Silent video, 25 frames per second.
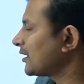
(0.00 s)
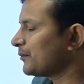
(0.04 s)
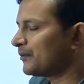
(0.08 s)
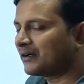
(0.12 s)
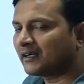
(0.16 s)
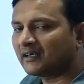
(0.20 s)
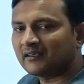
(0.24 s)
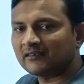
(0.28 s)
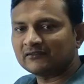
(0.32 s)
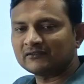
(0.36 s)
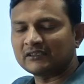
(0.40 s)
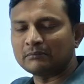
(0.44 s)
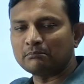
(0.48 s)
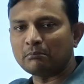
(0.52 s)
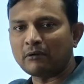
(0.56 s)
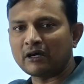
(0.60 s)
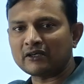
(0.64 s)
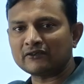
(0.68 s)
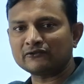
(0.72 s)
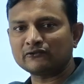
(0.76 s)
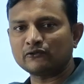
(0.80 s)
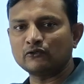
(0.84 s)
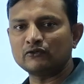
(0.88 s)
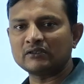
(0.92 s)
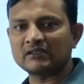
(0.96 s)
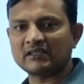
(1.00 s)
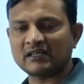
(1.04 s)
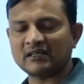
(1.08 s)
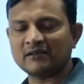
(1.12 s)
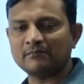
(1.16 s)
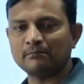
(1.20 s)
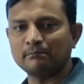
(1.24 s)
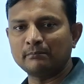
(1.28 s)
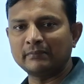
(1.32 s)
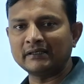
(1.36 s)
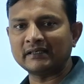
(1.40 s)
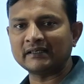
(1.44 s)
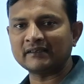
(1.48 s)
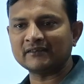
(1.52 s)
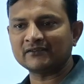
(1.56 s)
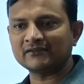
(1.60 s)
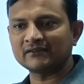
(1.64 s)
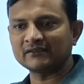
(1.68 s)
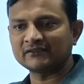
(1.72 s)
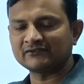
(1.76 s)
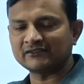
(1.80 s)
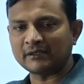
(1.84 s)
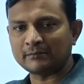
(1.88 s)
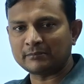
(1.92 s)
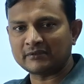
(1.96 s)
of August, the monsoon trough will
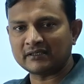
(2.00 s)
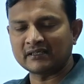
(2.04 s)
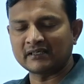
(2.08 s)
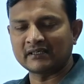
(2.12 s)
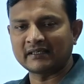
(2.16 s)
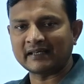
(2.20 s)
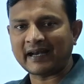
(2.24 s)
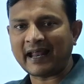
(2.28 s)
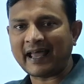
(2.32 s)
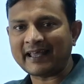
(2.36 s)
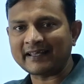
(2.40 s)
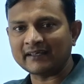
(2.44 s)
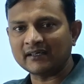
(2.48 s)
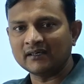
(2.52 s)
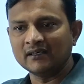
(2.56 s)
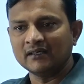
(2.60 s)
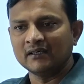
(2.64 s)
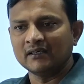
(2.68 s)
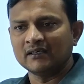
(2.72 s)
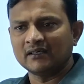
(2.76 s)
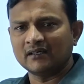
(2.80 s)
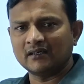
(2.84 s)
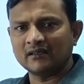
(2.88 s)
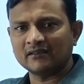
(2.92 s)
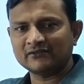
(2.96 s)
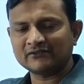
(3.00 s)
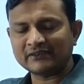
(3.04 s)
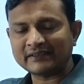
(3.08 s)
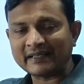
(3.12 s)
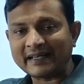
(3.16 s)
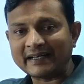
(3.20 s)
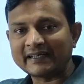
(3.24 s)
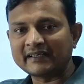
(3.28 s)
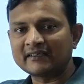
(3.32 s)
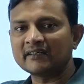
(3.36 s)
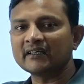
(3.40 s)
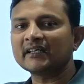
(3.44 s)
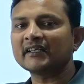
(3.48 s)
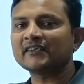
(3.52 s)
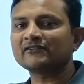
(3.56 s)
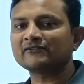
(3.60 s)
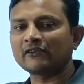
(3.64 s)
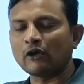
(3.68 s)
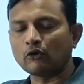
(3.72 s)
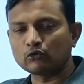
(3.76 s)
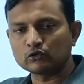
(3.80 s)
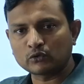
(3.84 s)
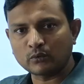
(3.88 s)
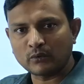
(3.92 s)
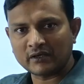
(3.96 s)
shift slightly
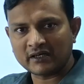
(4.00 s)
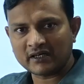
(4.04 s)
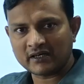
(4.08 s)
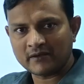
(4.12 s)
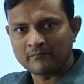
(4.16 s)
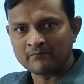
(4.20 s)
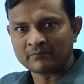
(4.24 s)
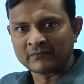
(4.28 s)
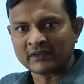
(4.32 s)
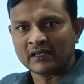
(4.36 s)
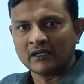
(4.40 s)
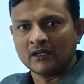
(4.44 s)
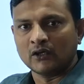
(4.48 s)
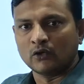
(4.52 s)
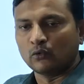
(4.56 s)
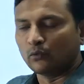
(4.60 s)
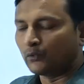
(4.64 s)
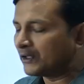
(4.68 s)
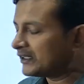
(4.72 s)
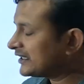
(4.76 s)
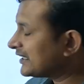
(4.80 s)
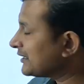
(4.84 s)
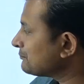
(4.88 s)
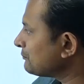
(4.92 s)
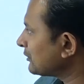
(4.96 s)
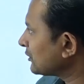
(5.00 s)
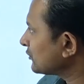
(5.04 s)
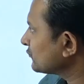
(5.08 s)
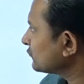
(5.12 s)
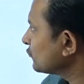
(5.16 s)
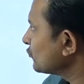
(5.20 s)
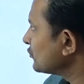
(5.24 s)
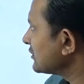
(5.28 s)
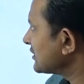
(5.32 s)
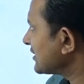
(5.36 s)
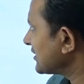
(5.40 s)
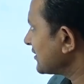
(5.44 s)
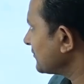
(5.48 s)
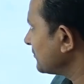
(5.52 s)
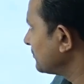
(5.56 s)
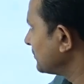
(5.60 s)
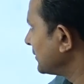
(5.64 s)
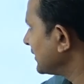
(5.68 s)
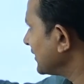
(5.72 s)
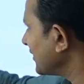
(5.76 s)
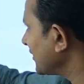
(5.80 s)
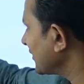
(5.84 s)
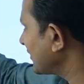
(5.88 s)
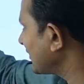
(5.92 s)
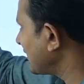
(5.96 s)
southward. When the monsoon trough will